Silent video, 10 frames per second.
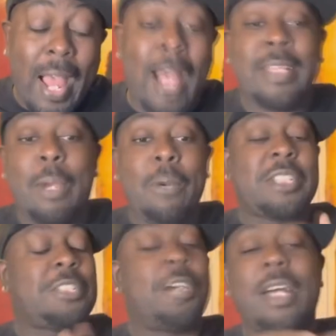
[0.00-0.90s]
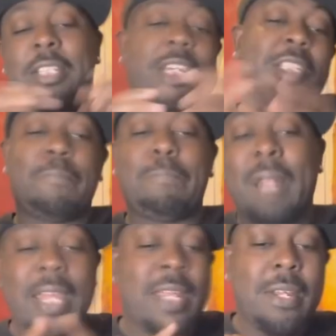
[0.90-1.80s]
and they were trying to
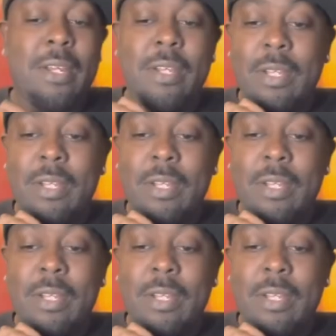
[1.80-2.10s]
explain